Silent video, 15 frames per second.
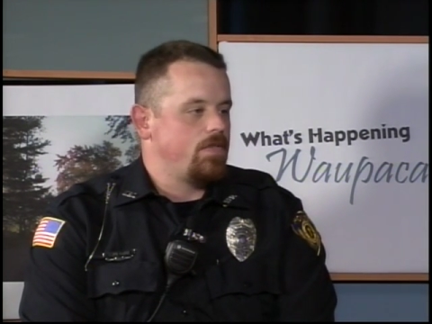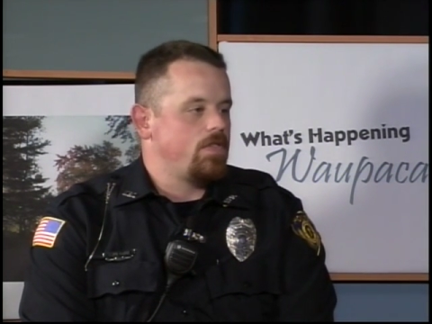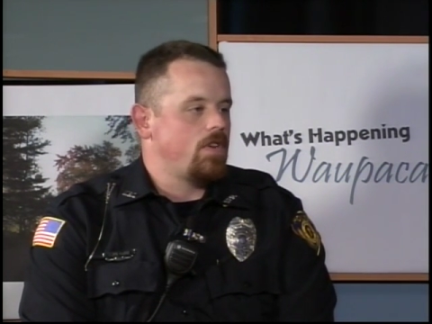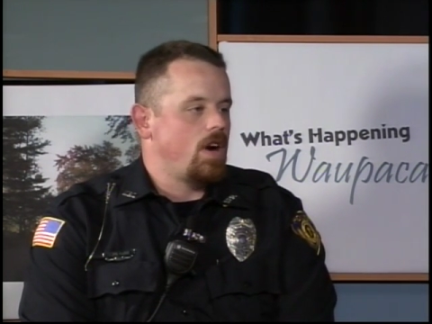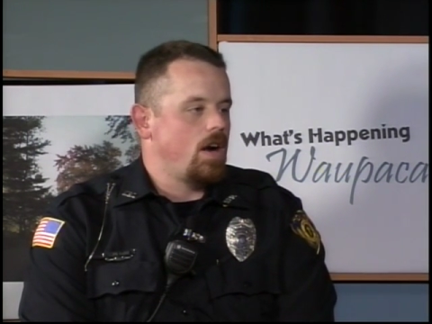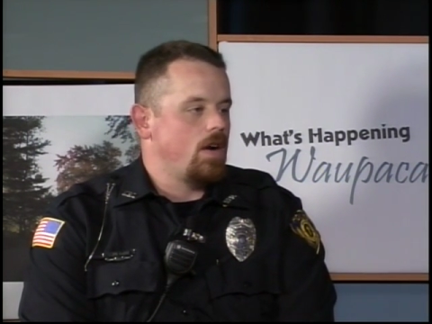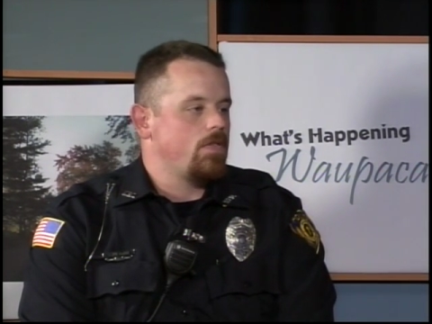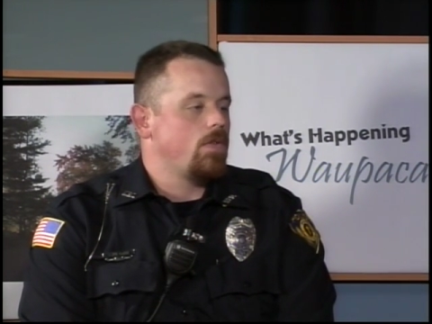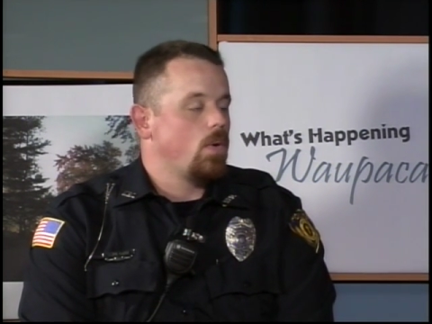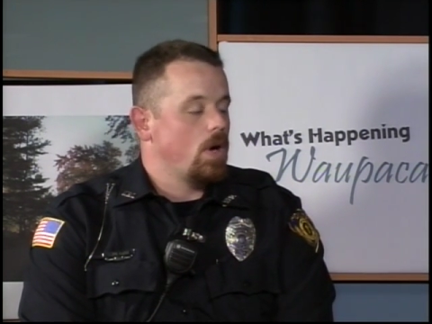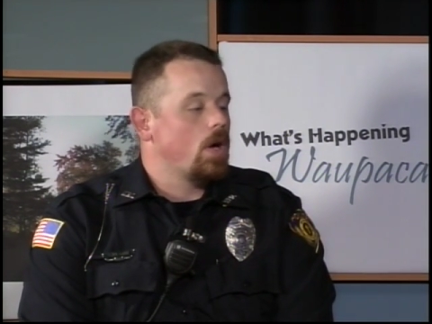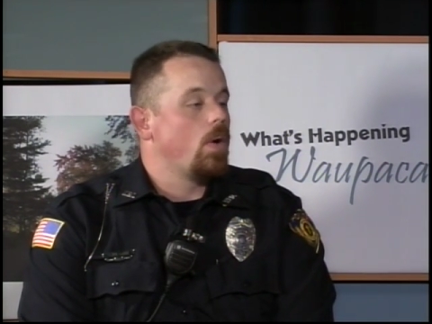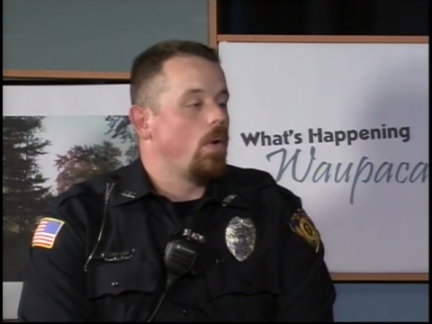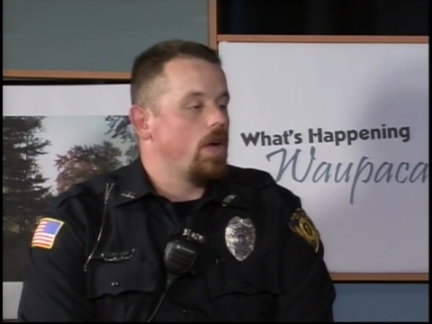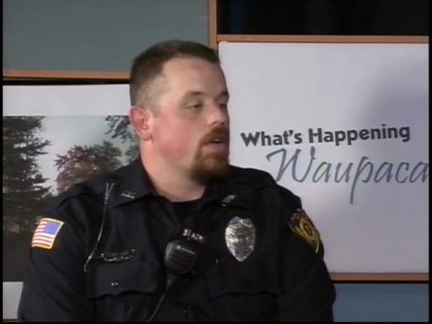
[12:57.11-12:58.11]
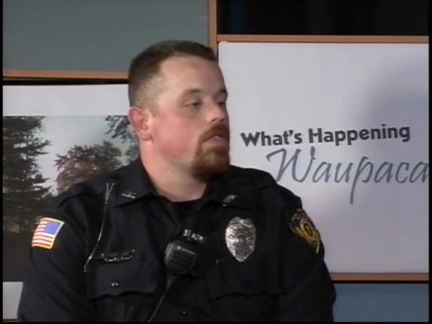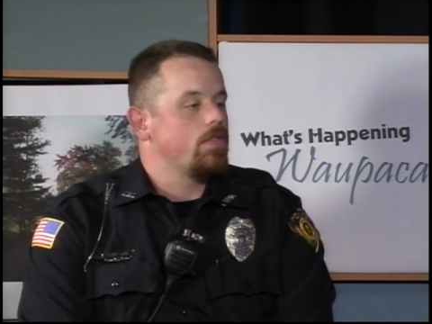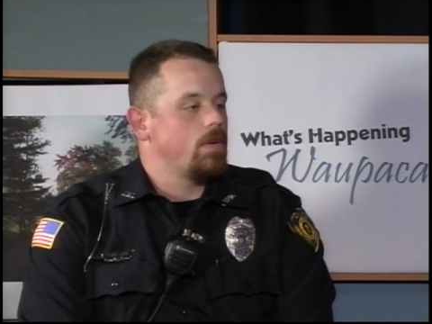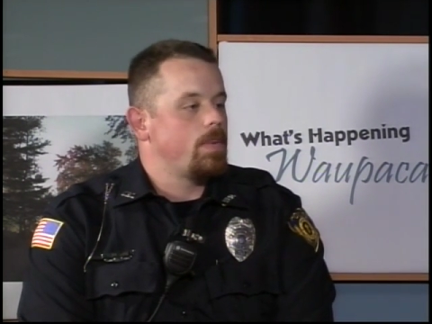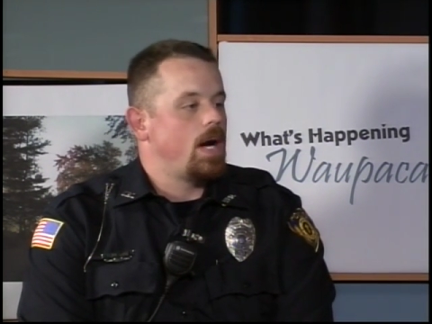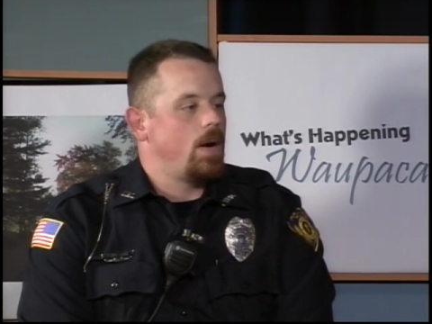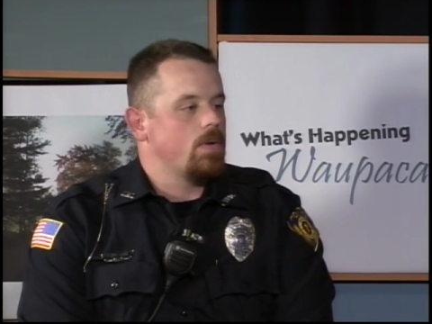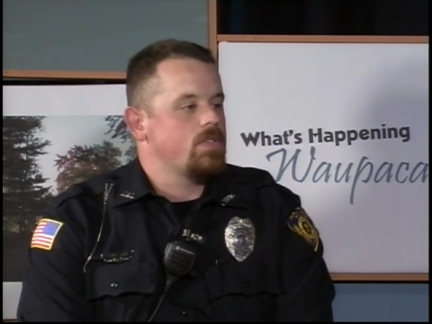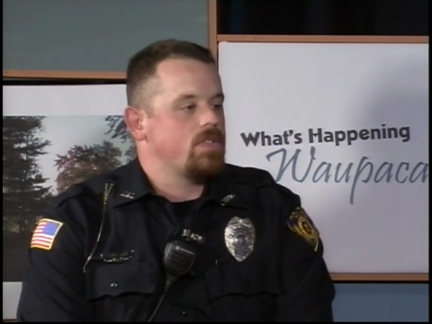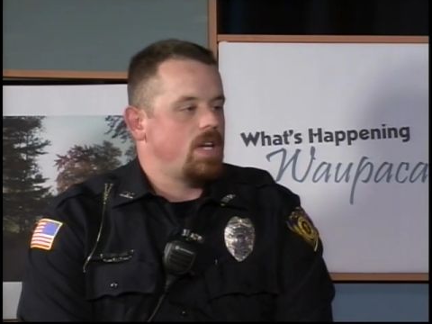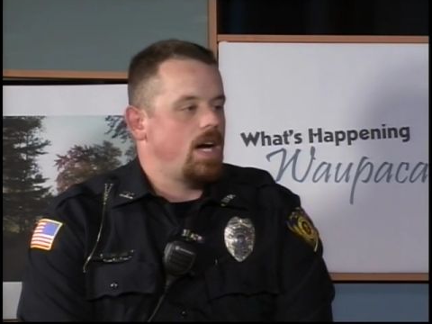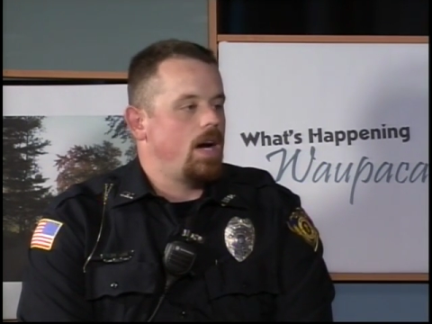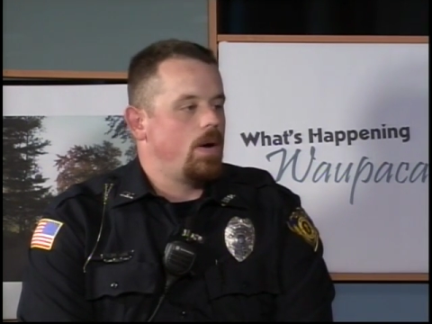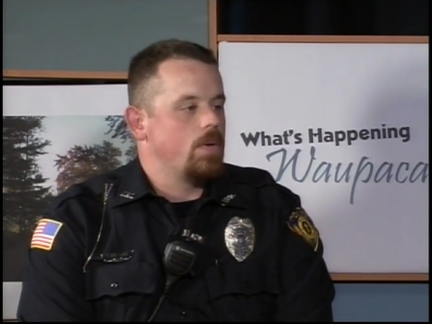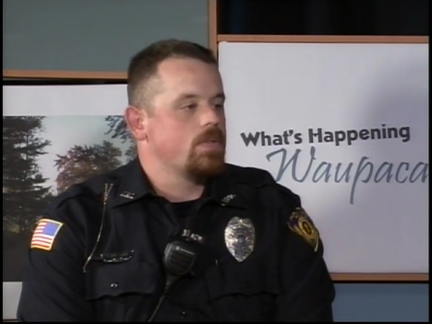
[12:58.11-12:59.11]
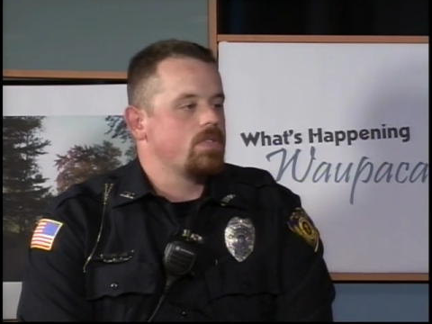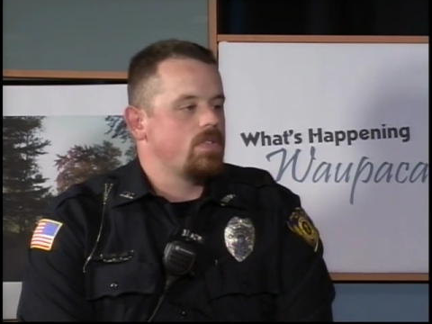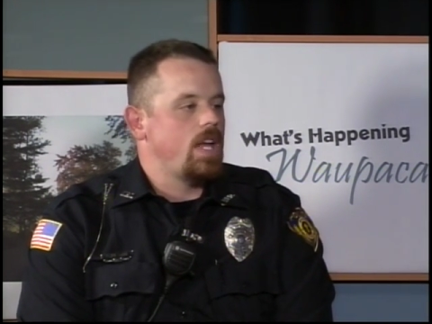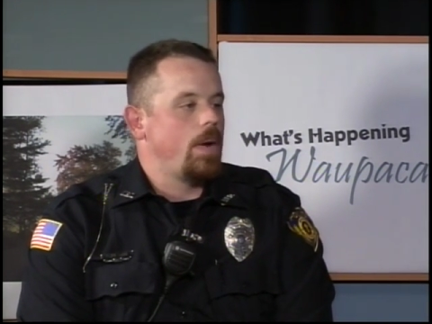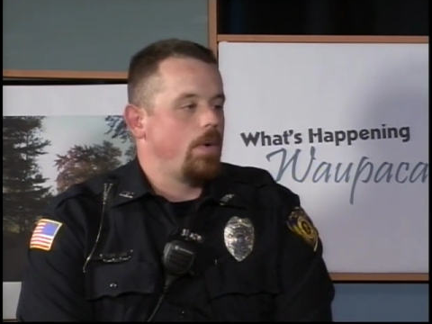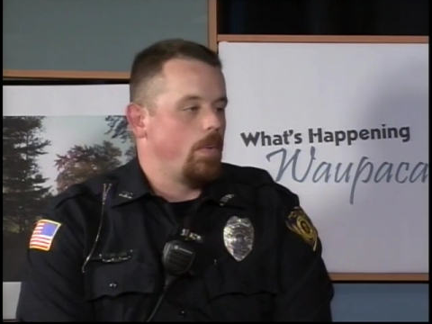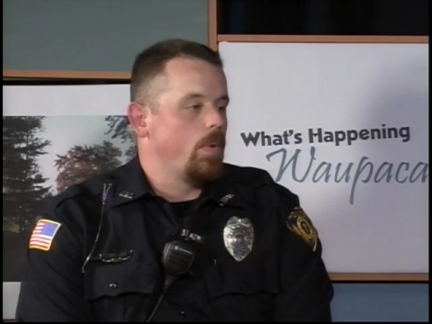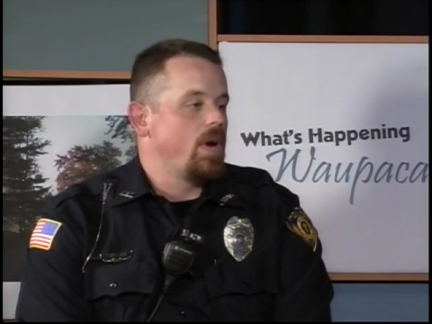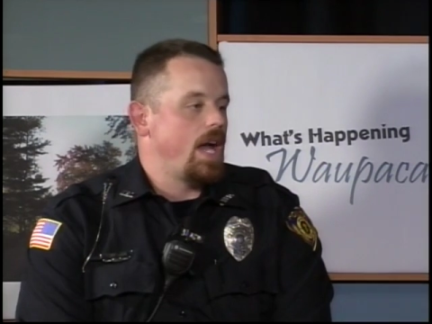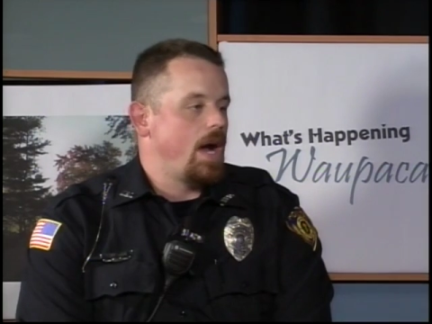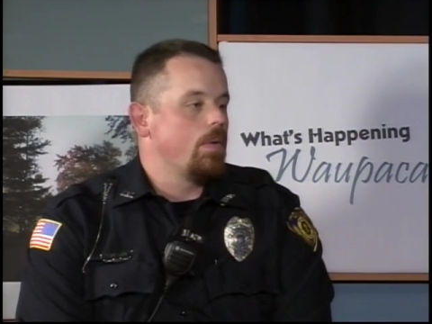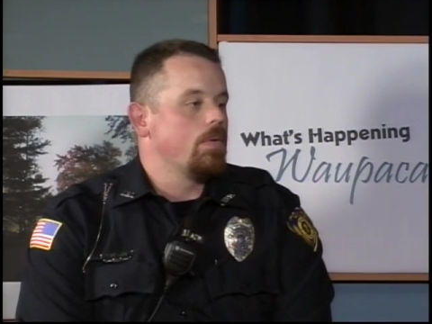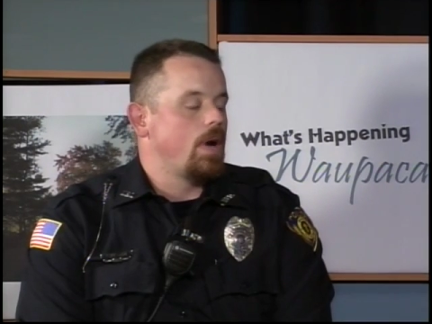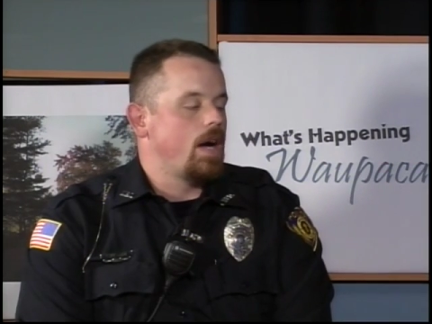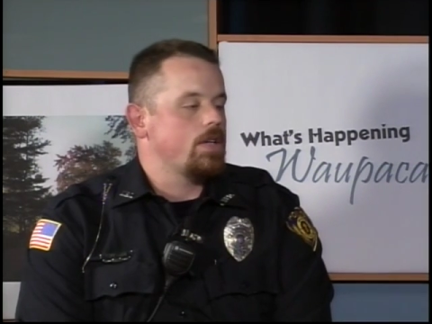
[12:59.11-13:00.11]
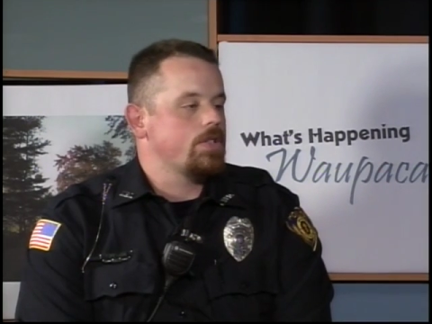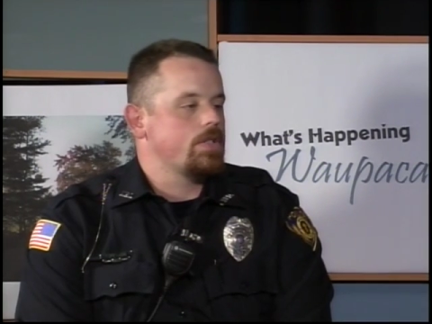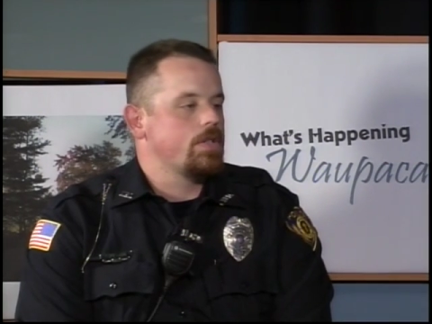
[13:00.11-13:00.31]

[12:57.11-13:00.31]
for going from house to house. Sure. That way we're not rushed.